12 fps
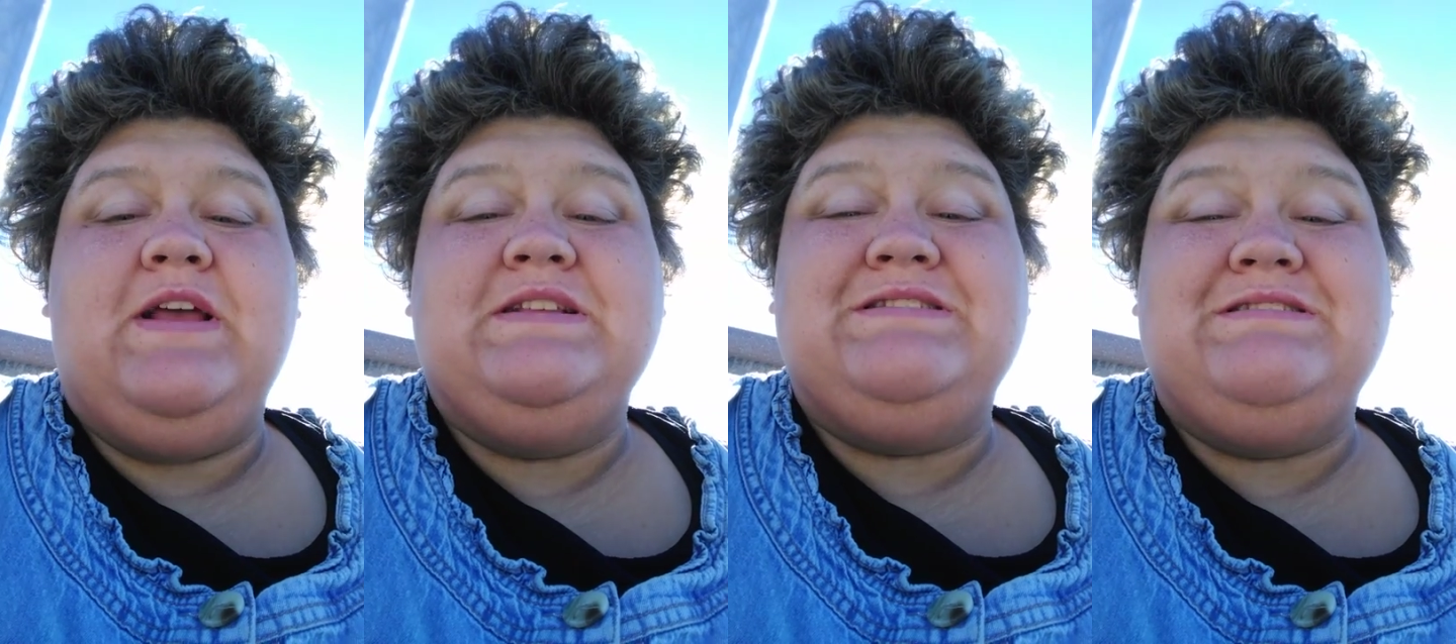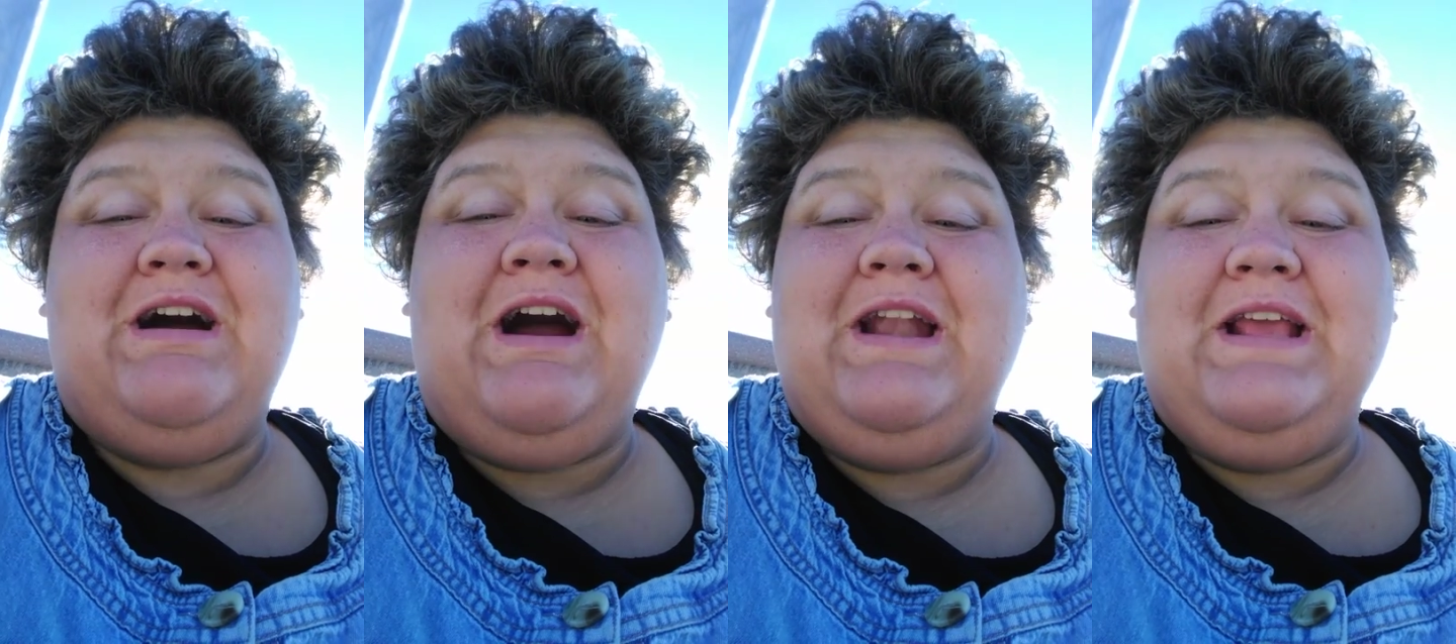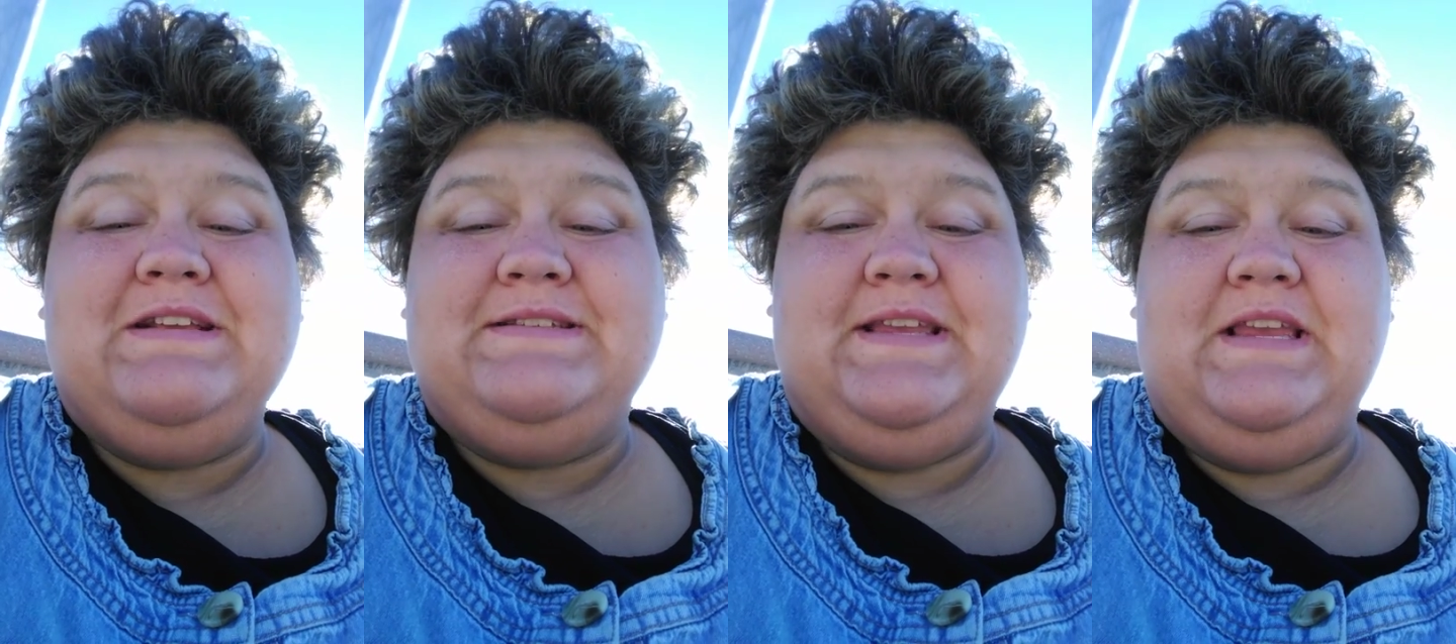It's not
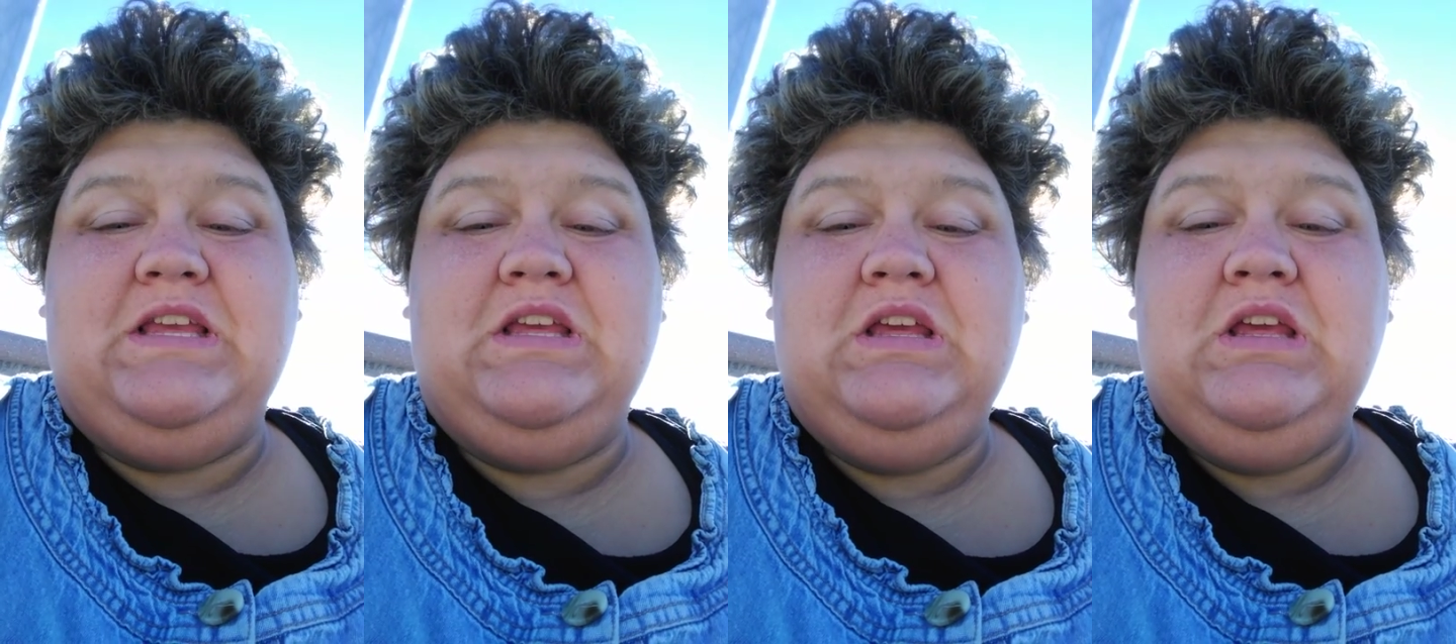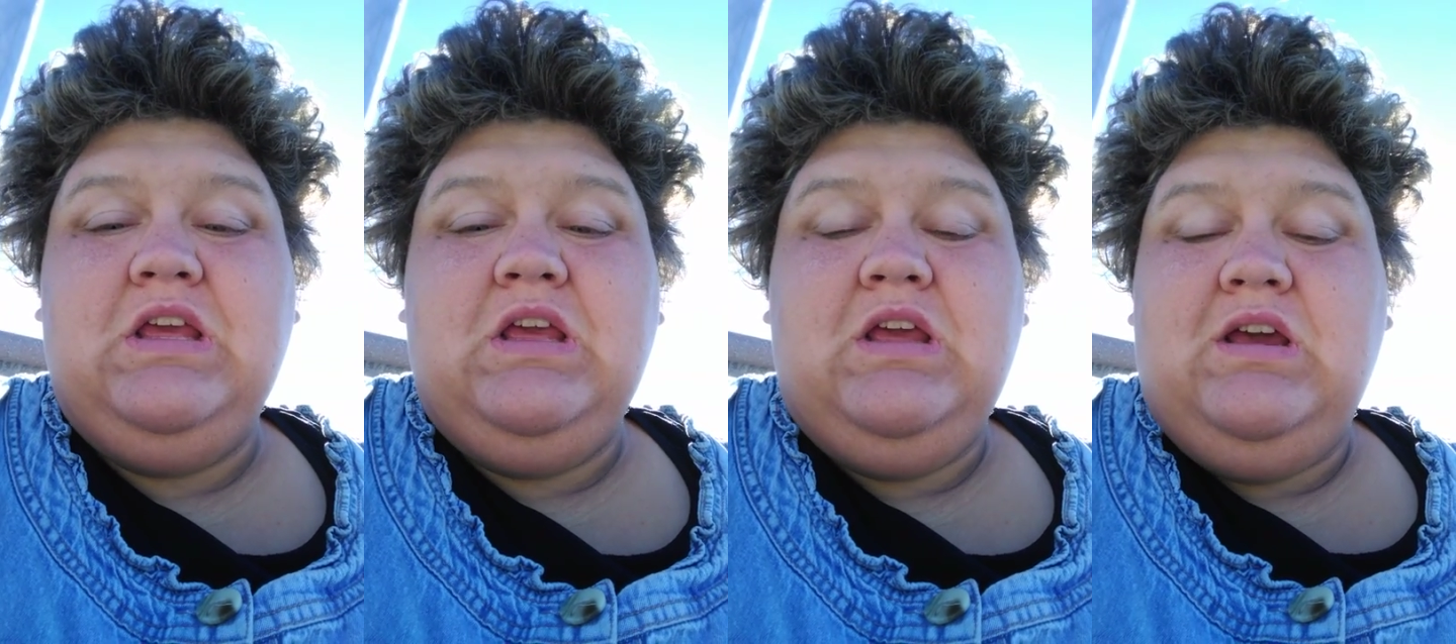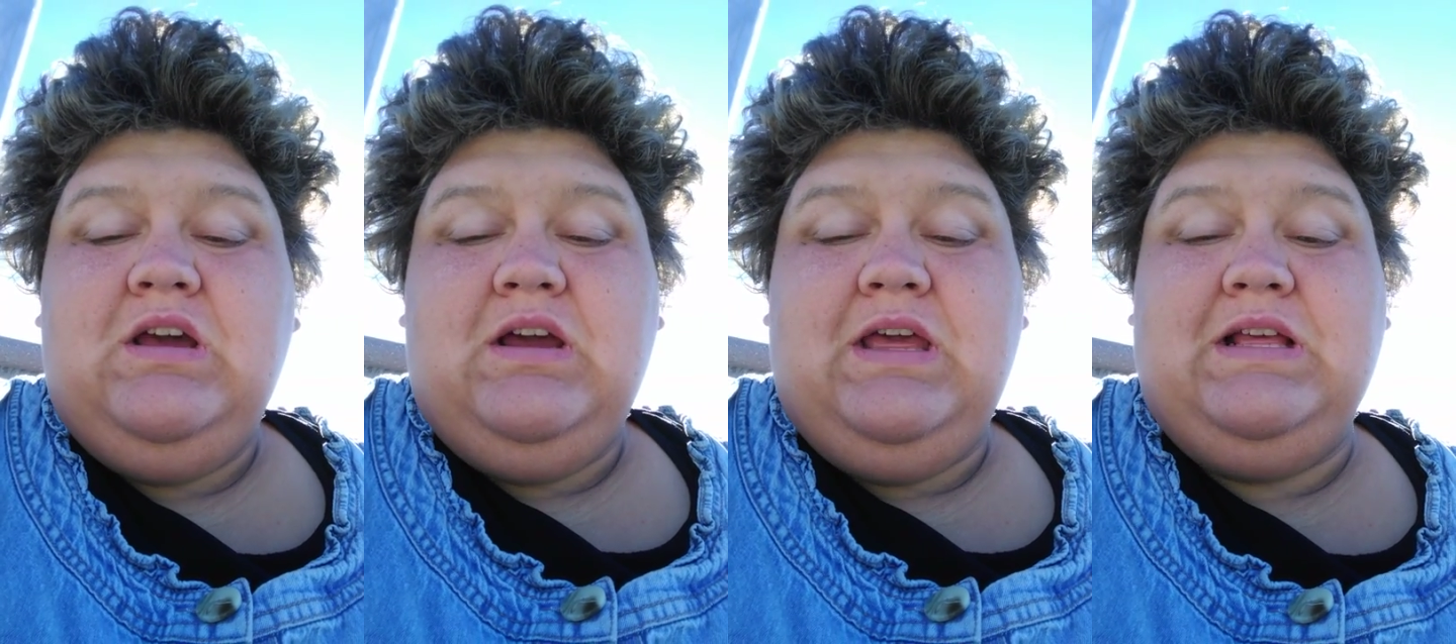easy.
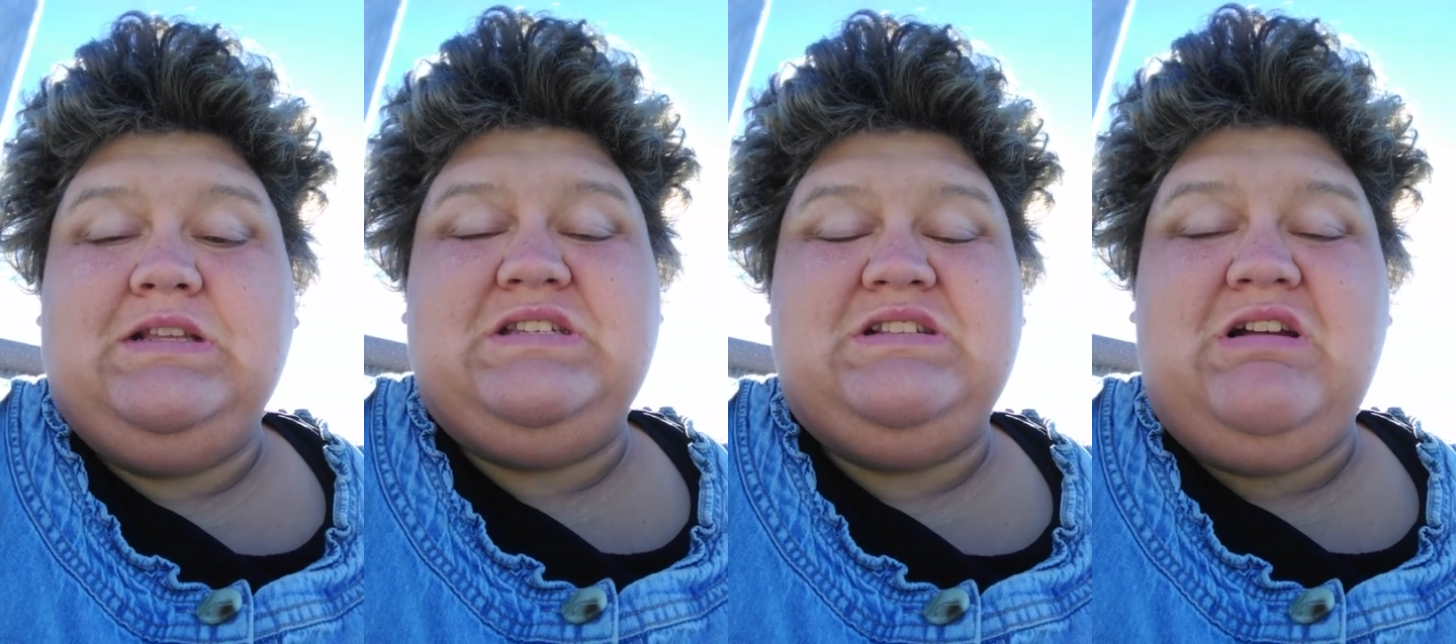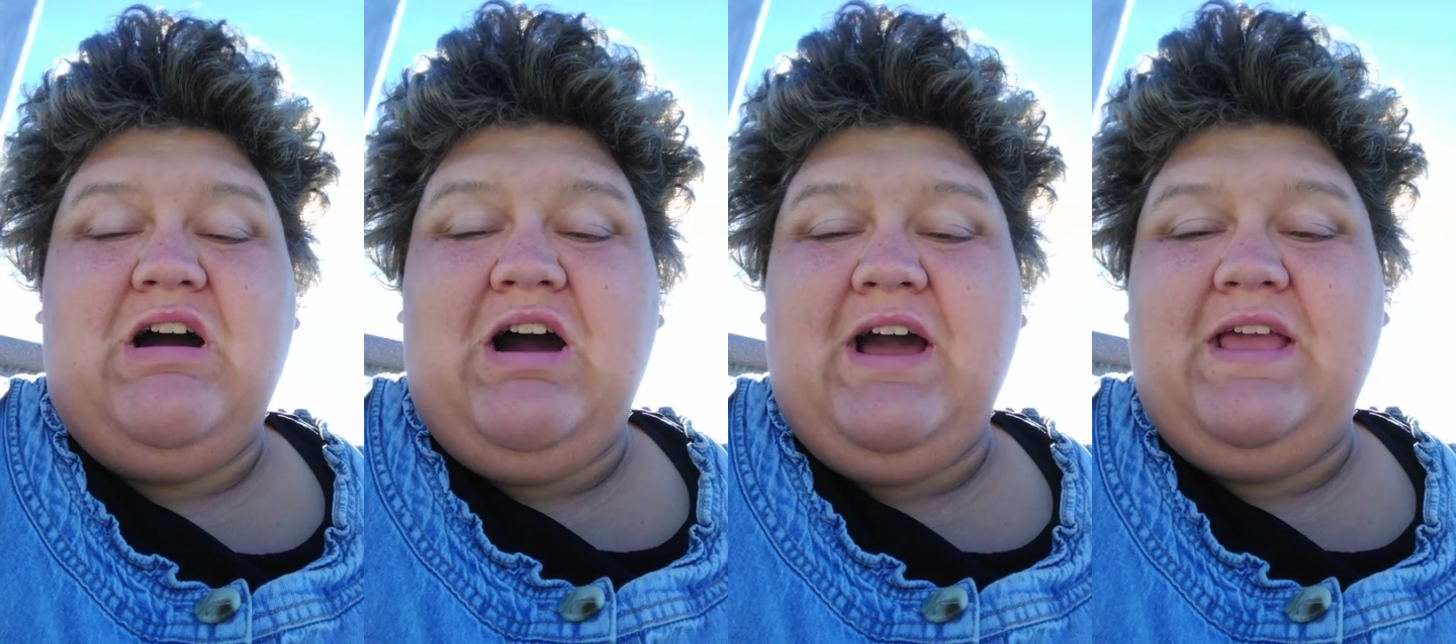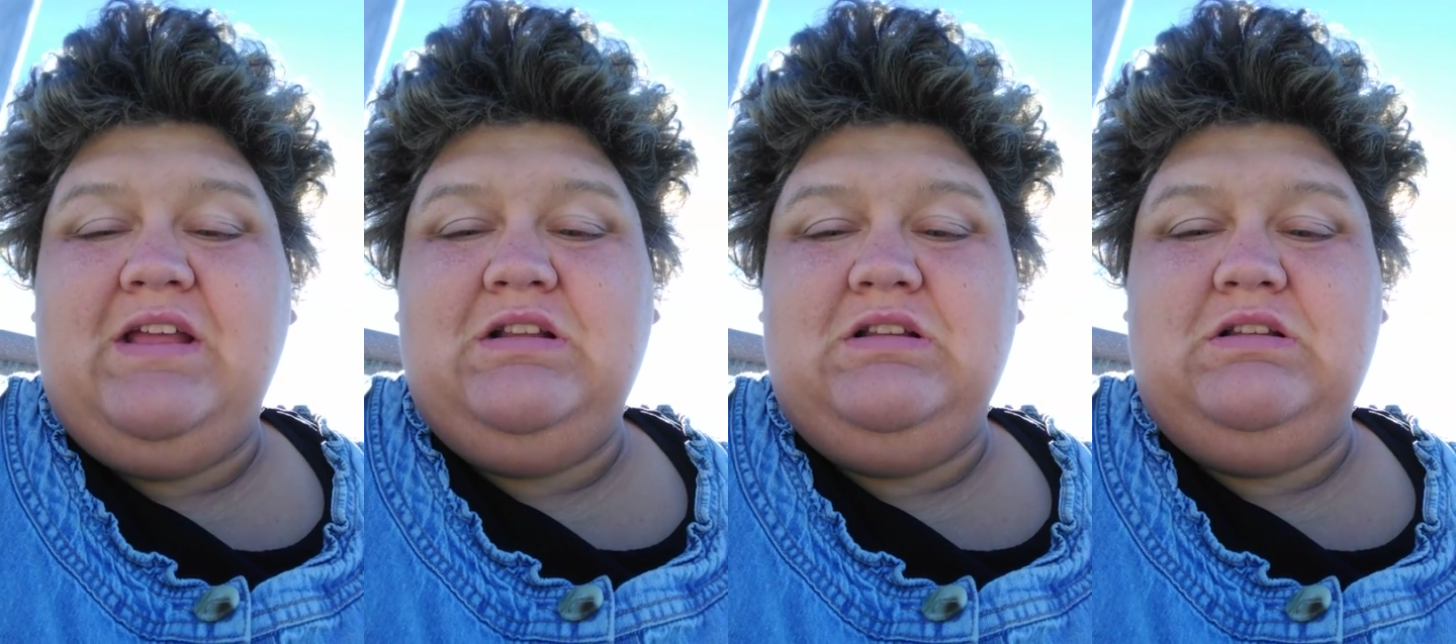It's not